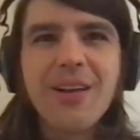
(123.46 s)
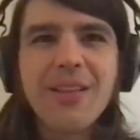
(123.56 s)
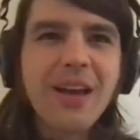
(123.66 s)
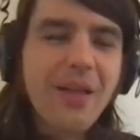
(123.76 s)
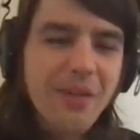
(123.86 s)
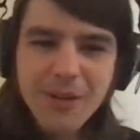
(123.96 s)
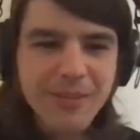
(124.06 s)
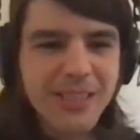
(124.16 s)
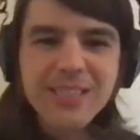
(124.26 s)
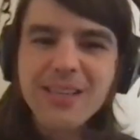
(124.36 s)
all the other
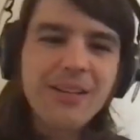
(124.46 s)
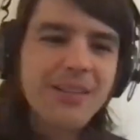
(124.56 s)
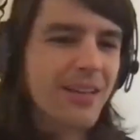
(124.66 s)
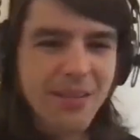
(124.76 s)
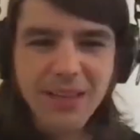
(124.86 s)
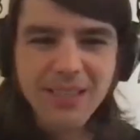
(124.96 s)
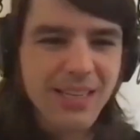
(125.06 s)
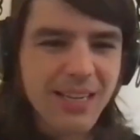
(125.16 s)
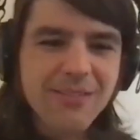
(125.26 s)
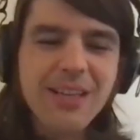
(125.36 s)
movies and all the other things
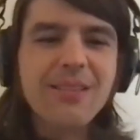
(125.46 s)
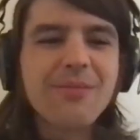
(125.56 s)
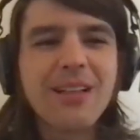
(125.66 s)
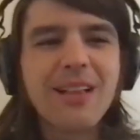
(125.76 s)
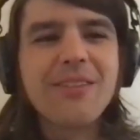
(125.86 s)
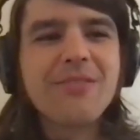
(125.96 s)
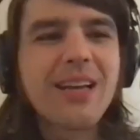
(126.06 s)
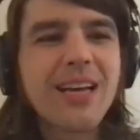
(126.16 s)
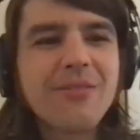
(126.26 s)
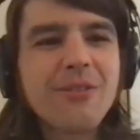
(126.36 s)
that I've done in my life,
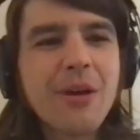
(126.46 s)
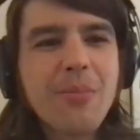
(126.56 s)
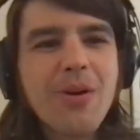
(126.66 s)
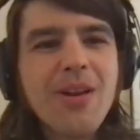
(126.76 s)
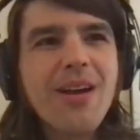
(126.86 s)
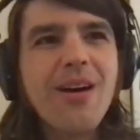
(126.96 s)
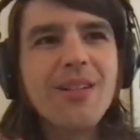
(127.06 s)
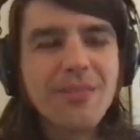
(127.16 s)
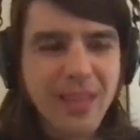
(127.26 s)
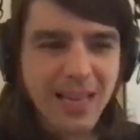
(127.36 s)
and kind of putting
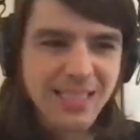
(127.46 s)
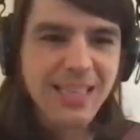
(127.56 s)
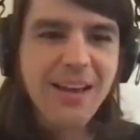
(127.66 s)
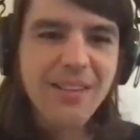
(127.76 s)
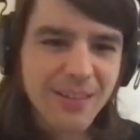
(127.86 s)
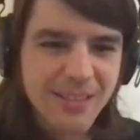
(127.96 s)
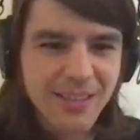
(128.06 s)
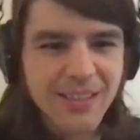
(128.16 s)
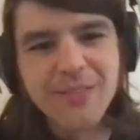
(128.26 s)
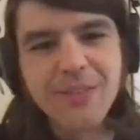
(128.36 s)
all of that together into
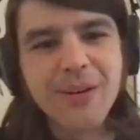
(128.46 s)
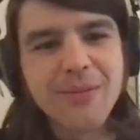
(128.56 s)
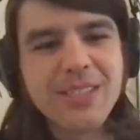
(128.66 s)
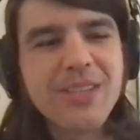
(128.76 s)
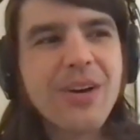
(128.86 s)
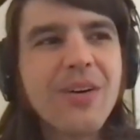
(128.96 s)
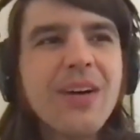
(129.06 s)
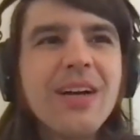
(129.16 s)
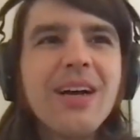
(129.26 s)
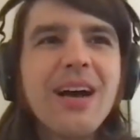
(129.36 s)
this film. And so
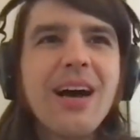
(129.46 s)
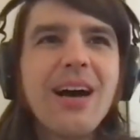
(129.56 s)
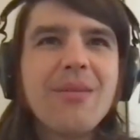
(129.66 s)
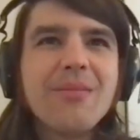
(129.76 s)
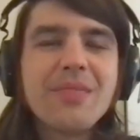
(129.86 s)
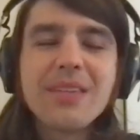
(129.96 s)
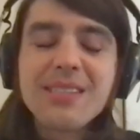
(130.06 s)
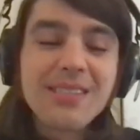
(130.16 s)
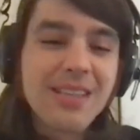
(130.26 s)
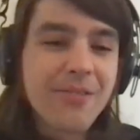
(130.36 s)

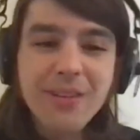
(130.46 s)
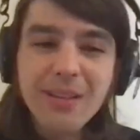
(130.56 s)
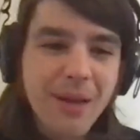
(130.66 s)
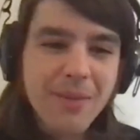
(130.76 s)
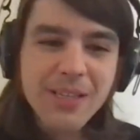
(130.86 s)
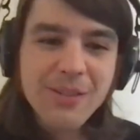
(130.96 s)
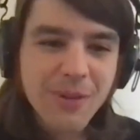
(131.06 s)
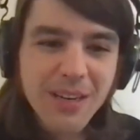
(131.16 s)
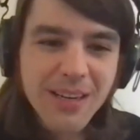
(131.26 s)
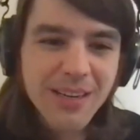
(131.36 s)
this is definitely my best
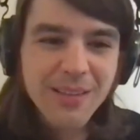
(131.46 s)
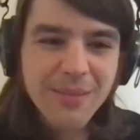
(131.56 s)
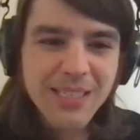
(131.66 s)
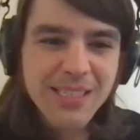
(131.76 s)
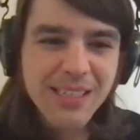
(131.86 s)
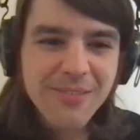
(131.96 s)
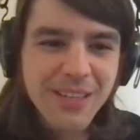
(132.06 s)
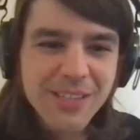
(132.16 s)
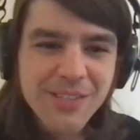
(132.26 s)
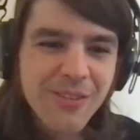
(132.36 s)
work, the best thing I've
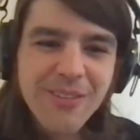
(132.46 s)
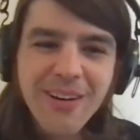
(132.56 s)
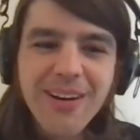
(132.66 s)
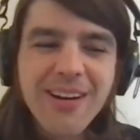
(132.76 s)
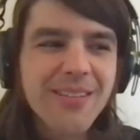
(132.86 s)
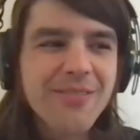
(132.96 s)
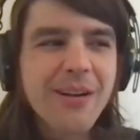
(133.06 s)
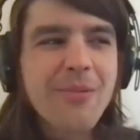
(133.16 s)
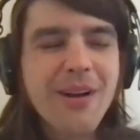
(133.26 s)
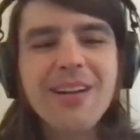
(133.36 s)
done so far, and I'm
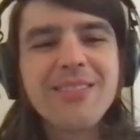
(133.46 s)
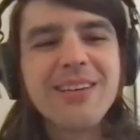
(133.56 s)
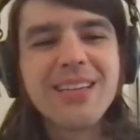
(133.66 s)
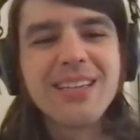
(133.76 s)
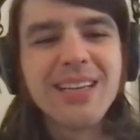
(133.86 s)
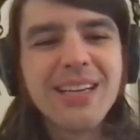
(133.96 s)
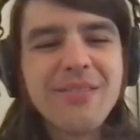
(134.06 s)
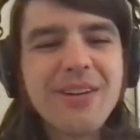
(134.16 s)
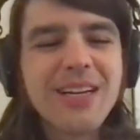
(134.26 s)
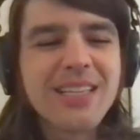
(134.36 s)
very proud of it and
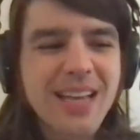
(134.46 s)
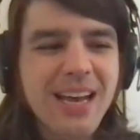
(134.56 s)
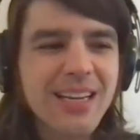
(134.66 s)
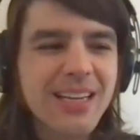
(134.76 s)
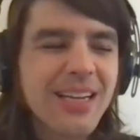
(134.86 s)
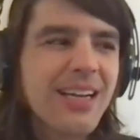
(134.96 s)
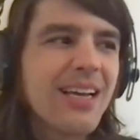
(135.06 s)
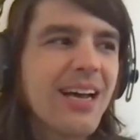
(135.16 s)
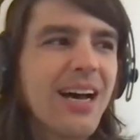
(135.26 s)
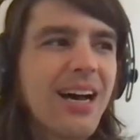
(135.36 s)
very excited.
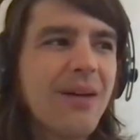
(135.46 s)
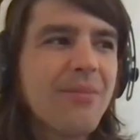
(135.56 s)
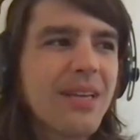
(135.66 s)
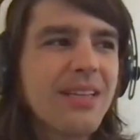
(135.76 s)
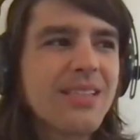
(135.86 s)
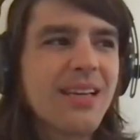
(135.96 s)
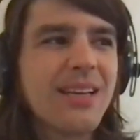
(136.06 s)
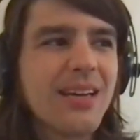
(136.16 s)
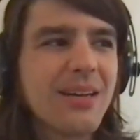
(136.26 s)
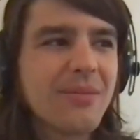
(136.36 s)
It's
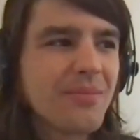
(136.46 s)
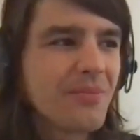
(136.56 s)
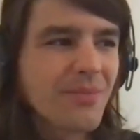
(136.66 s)
a